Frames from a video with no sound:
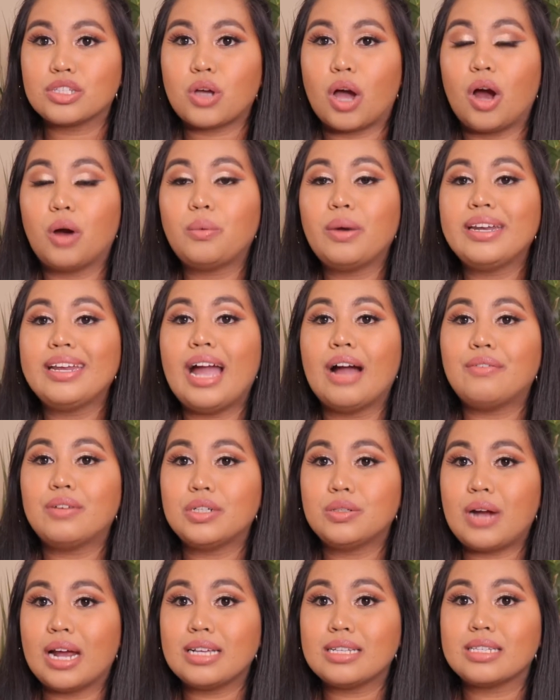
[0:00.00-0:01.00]
So I already have
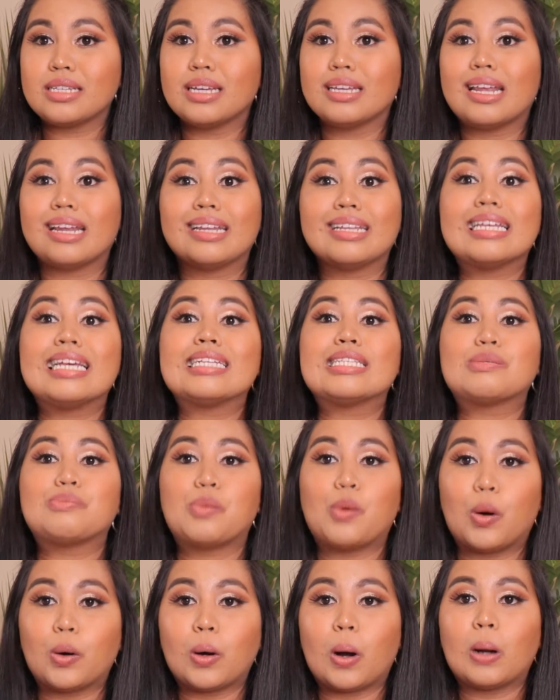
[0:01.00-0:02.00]
a dry skin and it gets
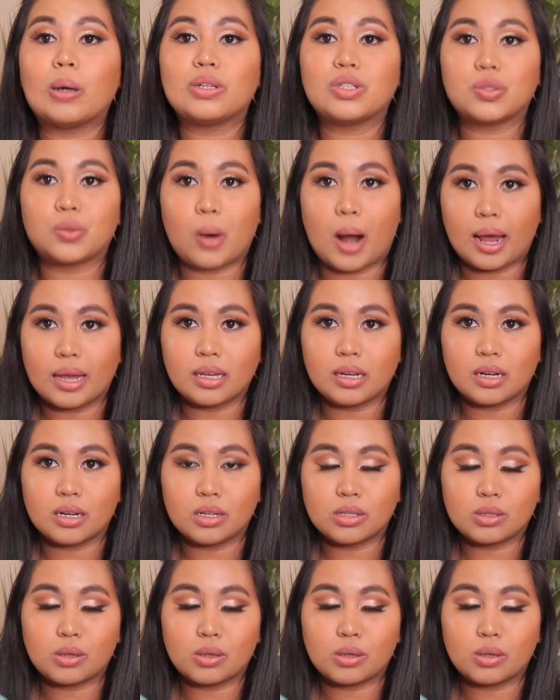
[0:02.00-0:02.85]
more drier.